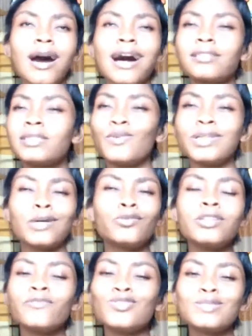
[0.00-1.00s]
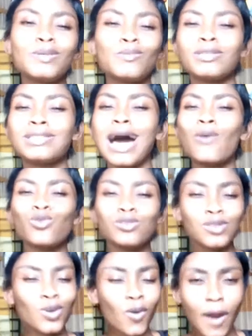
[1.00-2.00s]
At this point, I couldn't even speak because I
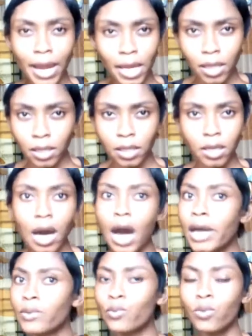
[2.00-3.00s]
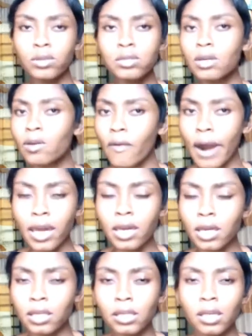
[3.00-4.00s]
was crying. I went to
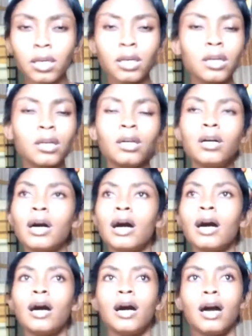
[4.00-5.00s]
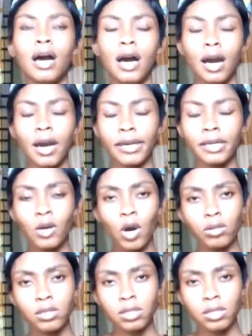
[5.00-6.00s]
him. He
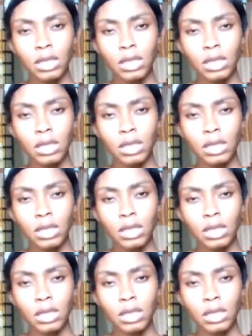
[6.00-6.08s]
told